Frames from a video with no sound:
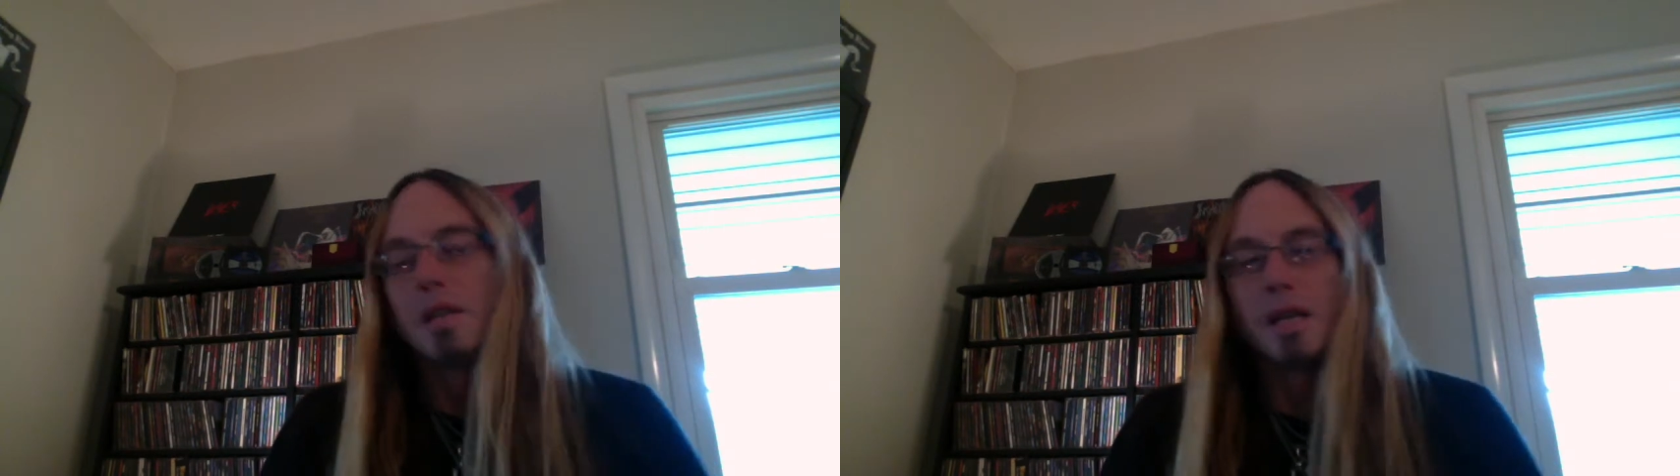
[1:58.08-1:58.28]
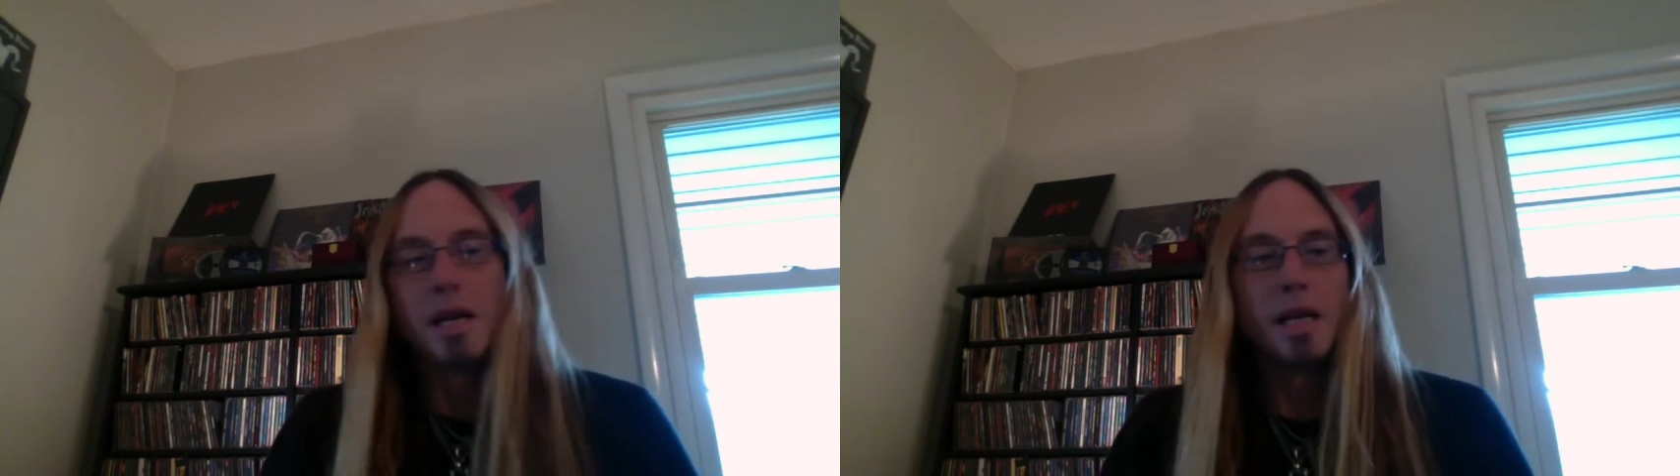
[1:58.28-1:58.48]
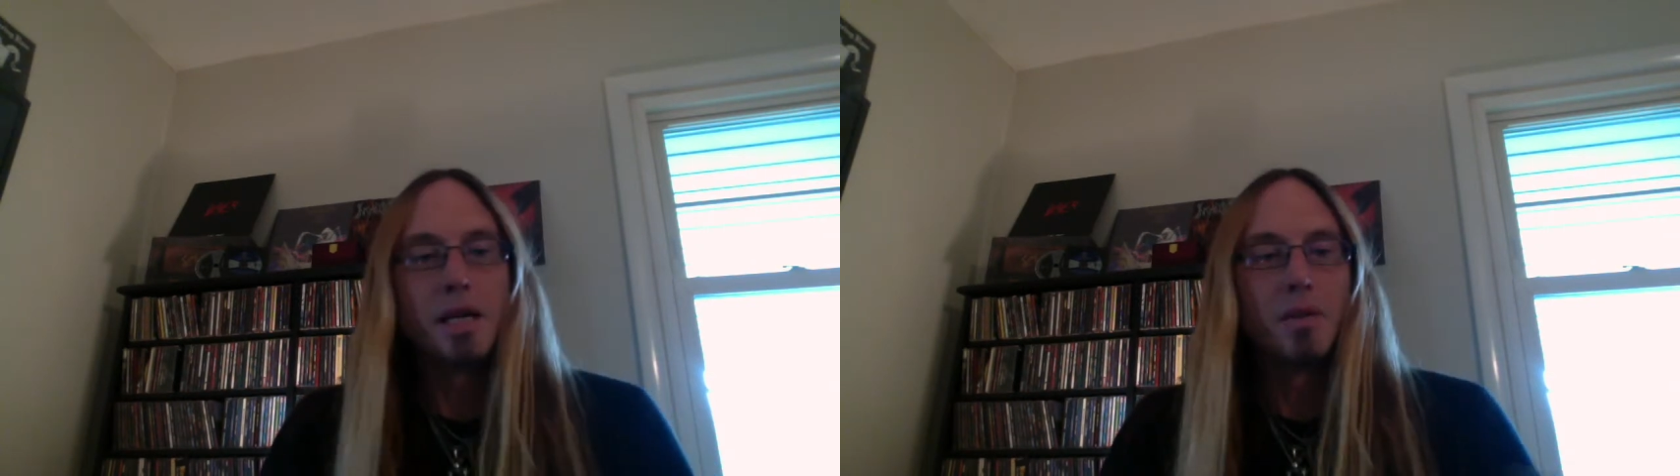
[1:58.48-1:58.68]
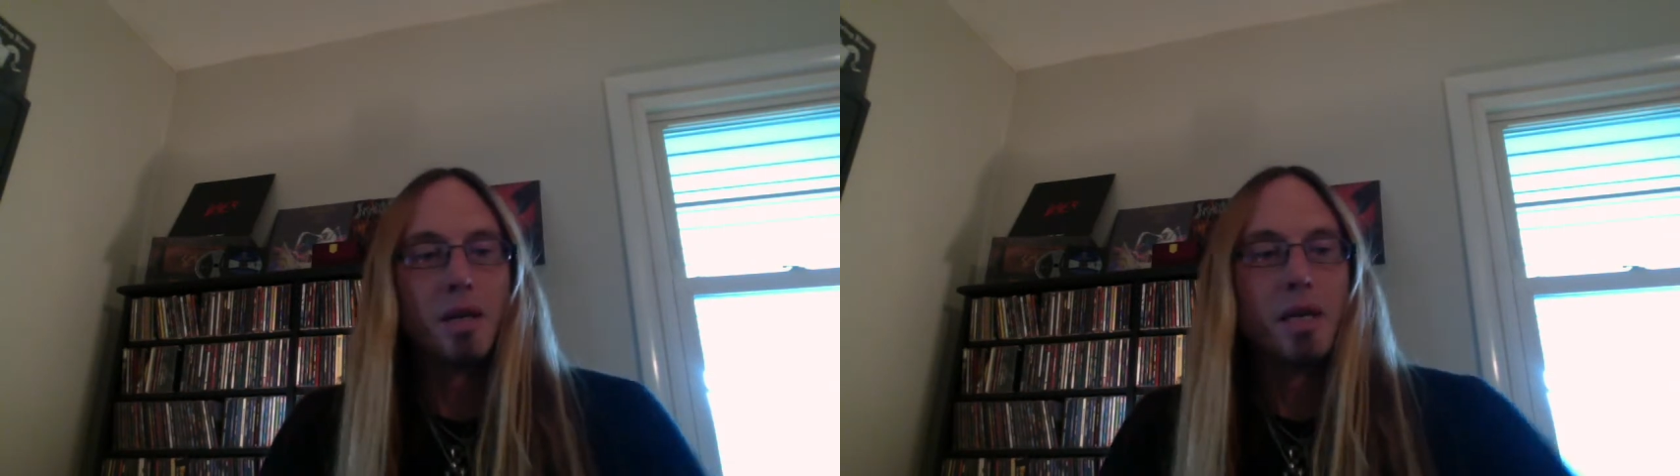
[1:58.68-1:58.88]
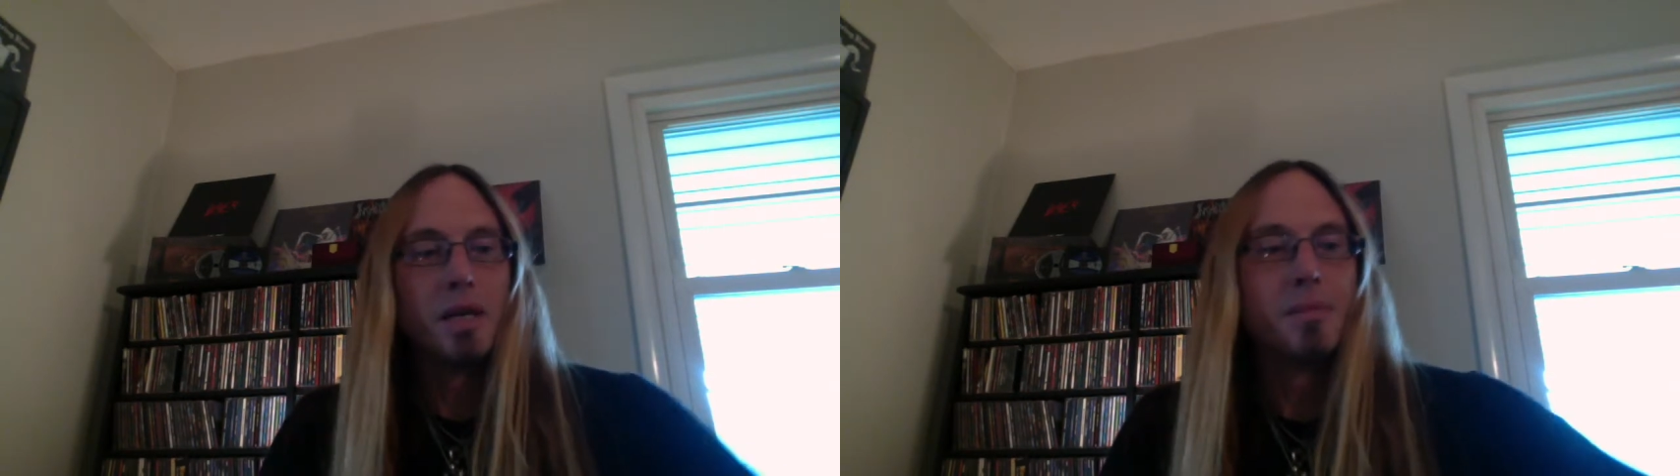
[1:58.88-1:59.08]

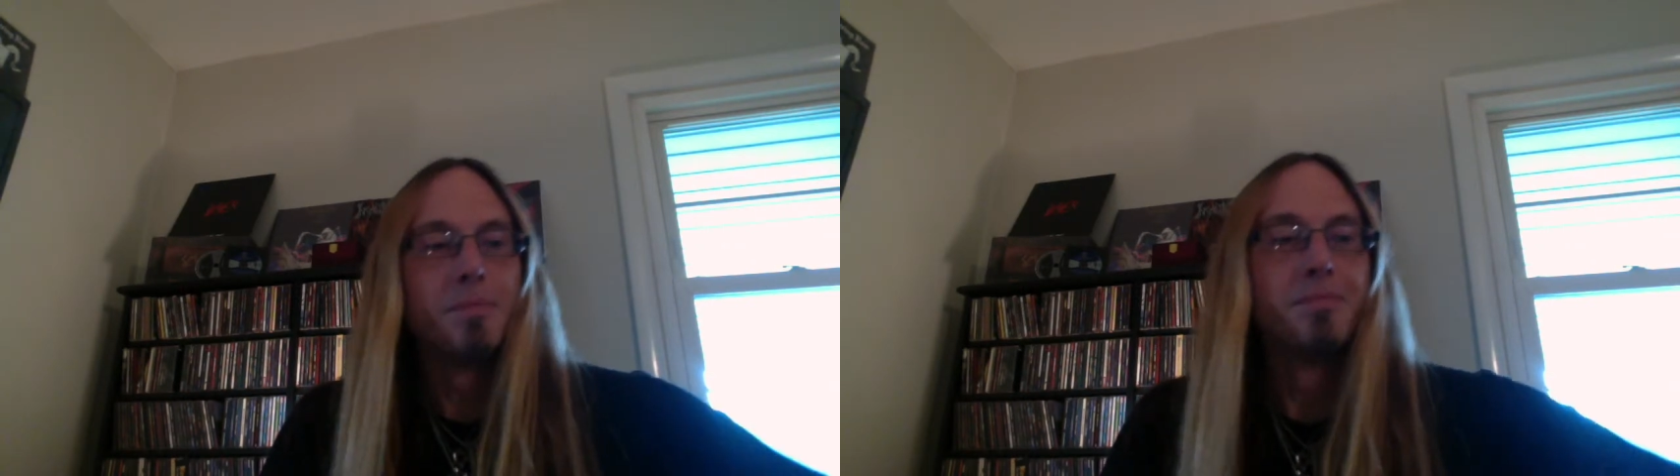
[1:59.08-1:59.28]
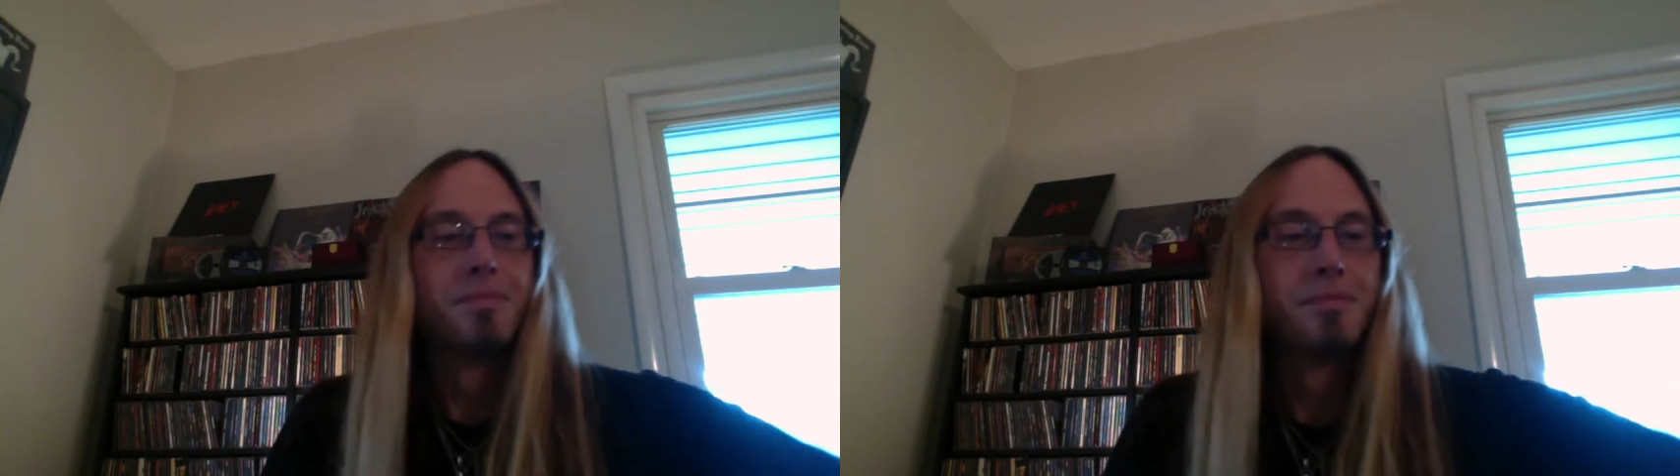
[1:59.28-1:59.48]
anyway um,